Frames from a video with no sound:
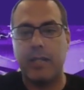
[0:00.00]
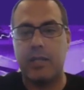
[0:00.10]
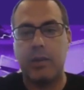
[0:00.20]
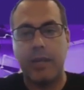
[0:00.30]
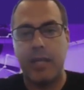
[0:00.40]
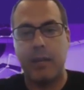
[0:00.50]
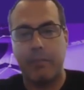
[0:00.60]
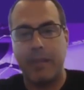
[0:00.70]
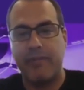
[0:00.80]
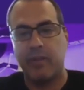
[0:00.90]
So I think
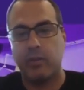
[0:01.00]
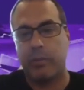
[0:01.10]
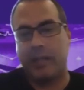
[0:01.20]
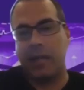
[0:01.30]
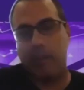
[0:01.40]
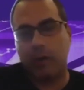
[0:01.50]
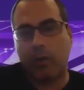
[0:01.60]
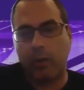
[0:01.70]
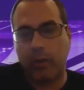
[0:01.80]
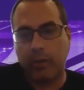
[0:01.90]
Bayfield will become mm-hmm. a
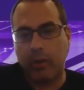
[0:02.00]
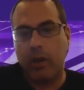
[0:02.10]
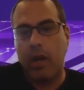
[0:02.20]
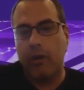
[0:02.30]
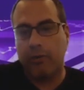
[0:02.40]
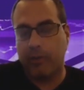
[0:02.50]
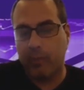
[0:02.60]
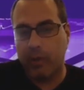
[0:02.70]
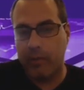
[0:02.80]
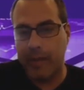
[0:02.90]
corridor for
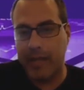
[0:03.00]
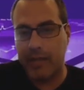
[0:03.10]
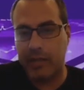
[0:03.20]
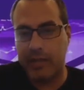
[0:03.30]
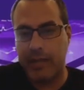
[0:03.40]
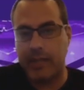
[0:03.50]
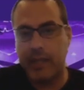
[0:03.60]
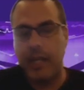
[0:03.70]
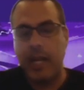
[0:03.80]
more mass transit.